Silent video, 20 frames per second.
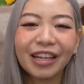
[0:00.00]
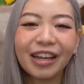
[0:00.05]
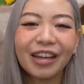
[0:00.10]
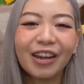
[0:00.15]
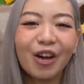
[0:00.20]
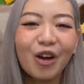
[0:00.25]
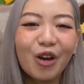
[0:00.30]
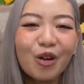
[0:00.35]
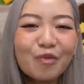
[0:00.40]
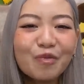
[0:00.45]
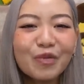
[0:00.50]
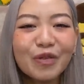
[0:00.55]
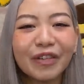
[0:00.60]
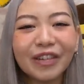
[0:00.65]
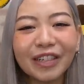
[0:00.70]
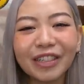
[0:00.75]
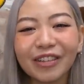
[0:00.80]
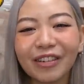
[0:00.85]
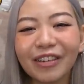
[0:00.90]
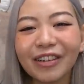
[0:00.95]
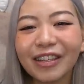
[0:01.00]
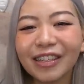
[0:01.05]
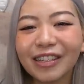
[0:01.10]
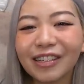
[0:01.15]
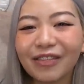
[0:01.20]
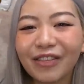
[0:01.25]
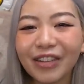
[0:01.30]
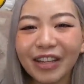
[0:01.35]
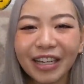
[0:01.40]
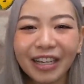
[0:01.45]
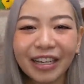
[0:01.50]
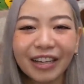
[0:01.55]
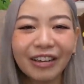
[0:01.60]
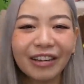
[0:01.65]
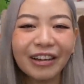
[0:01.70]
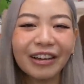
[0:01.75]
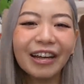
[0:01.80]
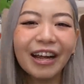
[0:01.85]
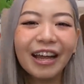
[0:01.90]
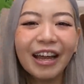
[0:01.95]
I hope you enjoyed this
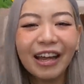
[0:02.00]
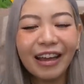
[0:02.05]
video.